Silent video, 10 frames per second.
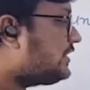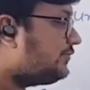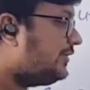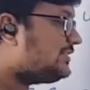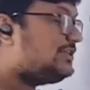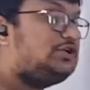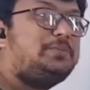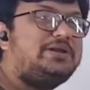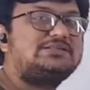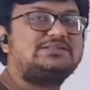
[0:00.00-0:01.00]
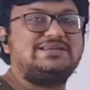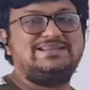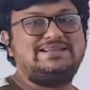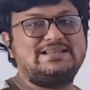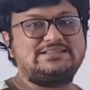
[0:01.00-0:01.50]
one is luminous
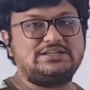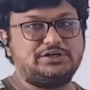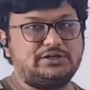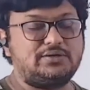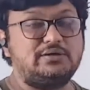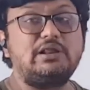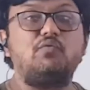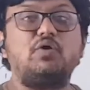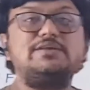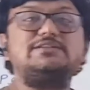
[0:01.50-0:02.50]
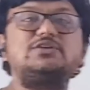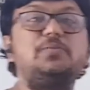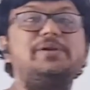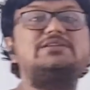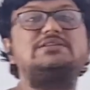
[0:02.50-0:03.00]
intensity. Now, what is
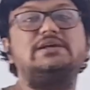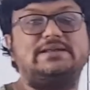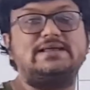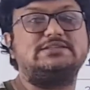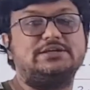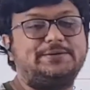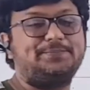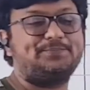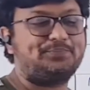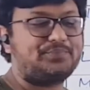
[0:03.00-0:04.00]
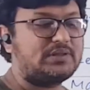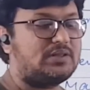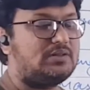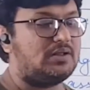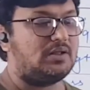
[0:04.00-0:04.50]
luminous intensity?
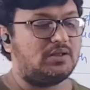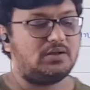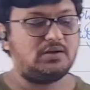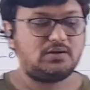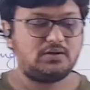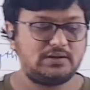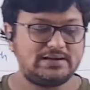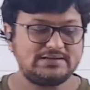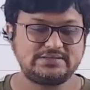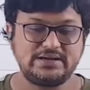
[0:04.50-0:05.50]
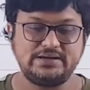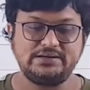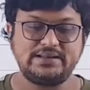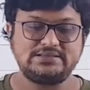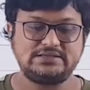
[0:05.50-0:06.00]
Let us say
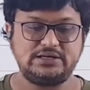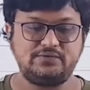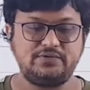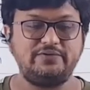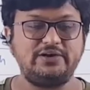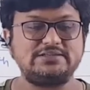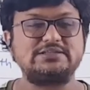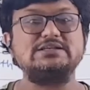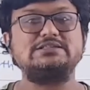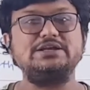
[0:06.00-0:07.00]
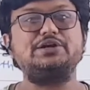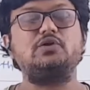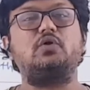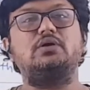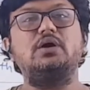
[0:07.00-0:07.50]
intensity we will discuss later
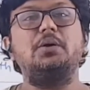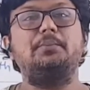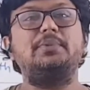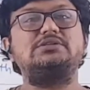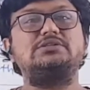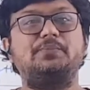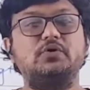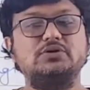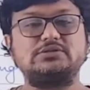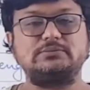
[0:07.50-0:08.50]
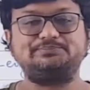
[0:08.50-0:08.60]
on, but suppose